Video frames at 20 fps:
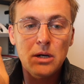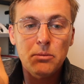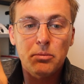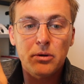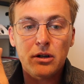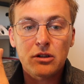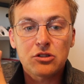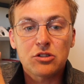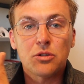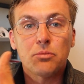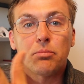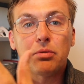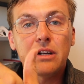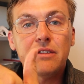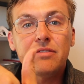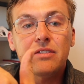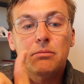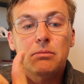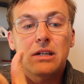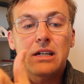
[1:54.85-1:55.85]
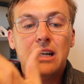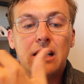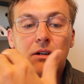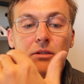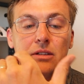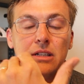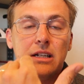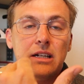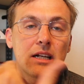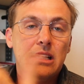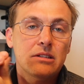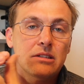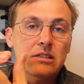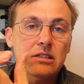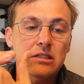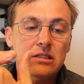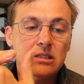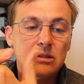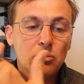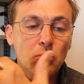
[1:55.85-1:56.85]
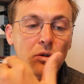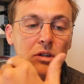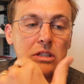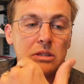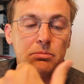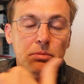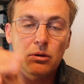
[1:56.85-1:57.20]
but also briefing me not only on how the system works,